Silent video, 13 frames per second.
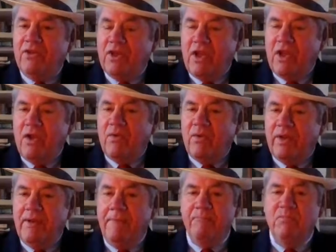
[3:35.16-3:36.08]
to
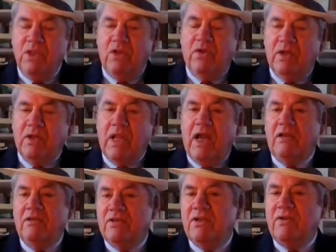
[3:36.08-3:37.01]
going, you know, to
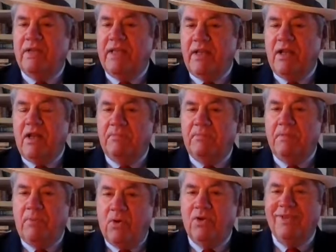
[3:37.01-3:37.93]
Gloucester and then up to
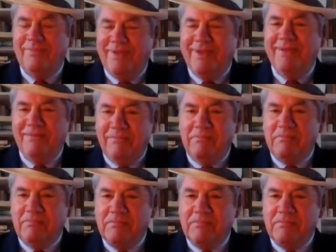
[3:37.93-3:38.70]
Portland, Maine.